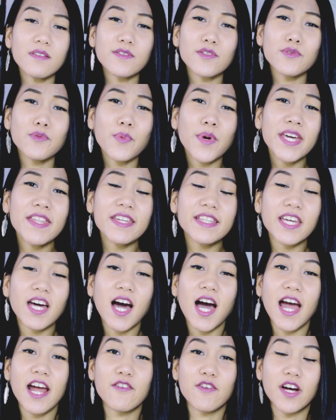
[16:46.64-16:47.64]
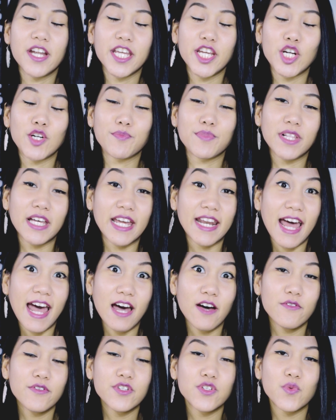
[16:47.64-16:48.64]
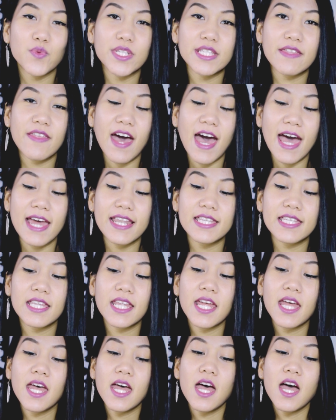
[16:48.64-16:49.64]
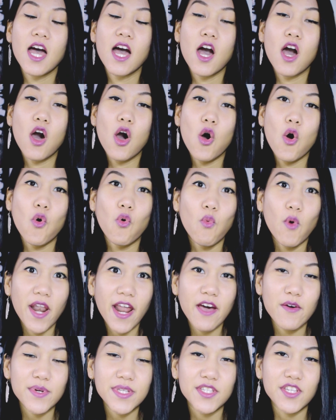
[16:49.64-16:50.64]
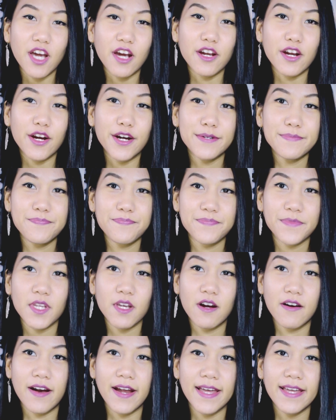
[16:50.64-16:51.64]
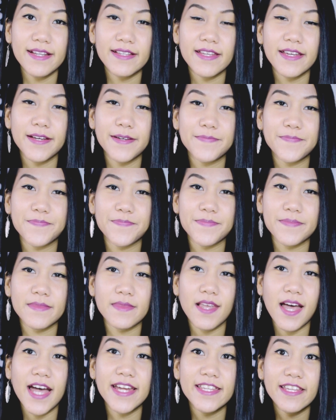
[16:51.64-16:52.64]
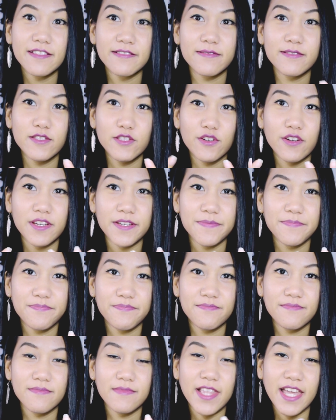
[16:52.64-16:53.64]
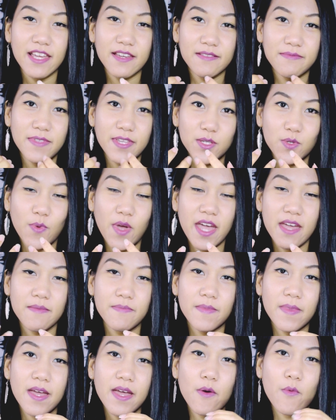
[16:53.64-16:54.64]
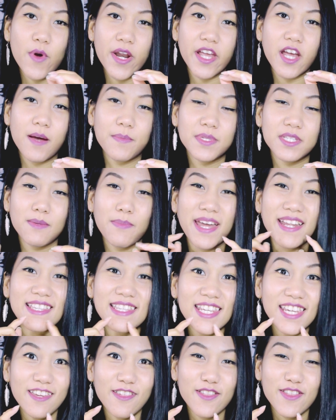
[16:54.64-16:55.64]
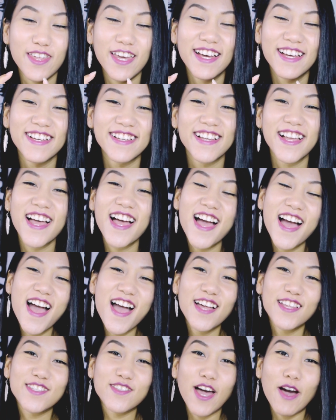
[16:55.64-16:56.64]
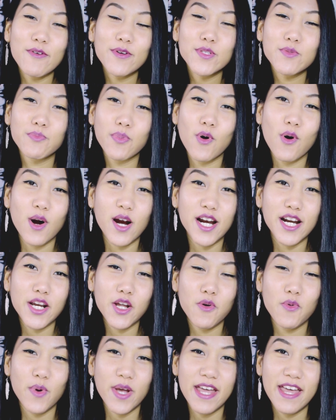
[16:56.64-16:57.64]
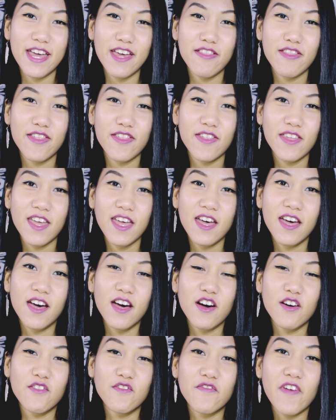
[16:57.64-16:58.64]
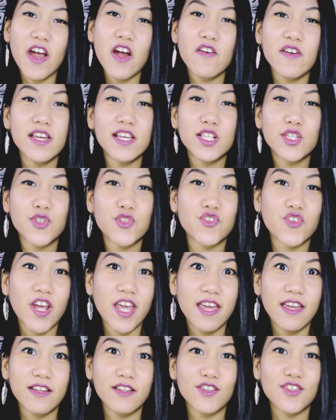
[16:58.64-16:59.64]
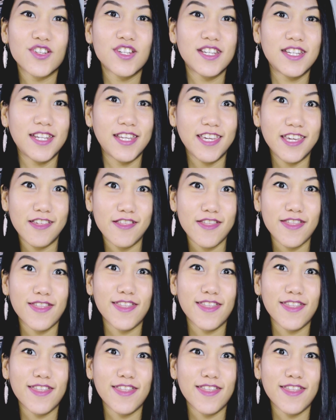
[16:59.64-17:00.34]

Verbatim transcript: so the way that Chiron here played out was that when I was younger, all right, I didn't look like this way when it comes to my teeth. So I was born with very strange teeth.